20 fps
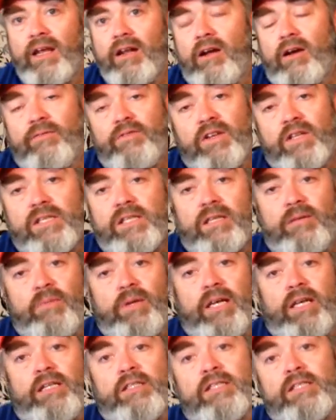it obviously
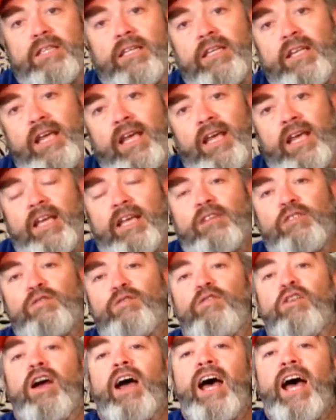means today is
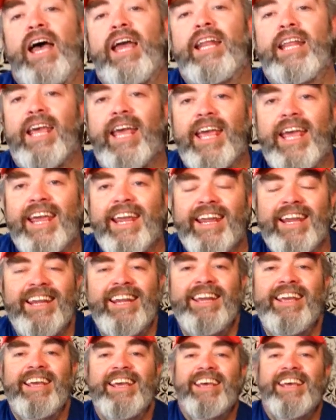Friday.